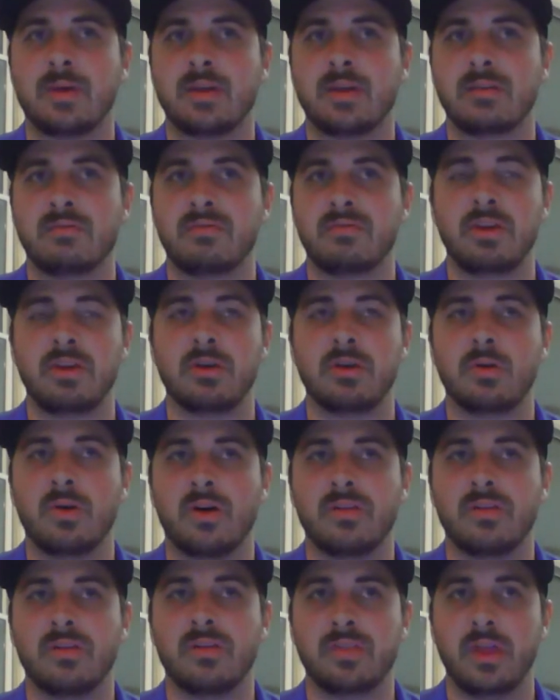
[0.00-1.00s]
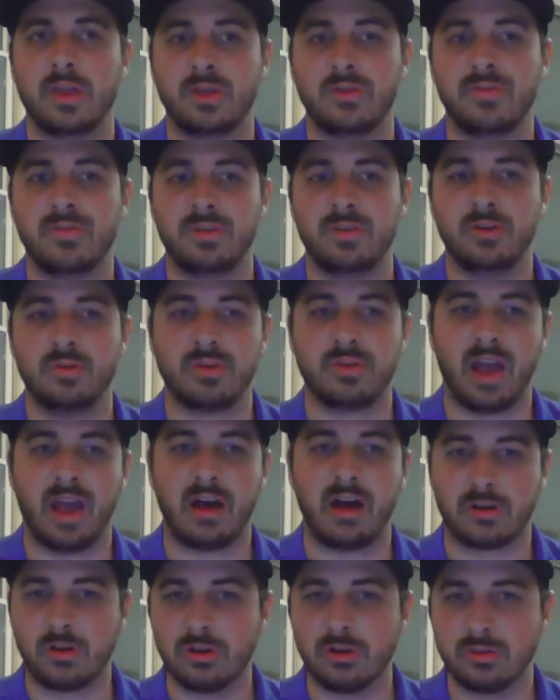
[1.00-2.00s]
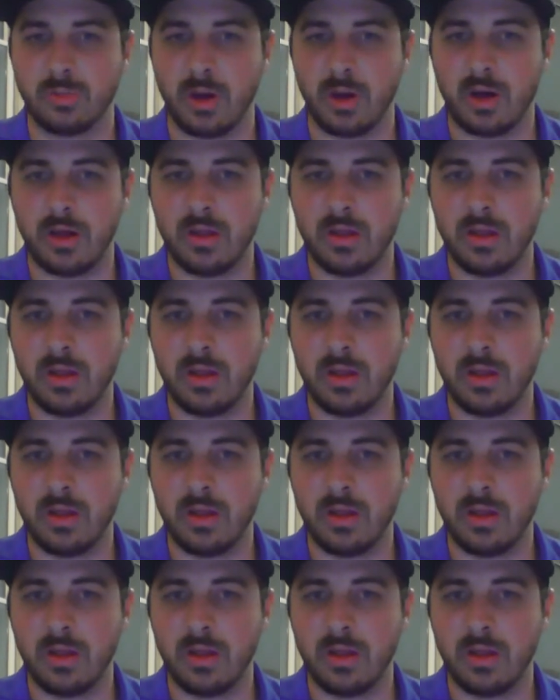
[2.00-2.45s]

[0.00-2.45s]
view that you view Kyle Kuzma.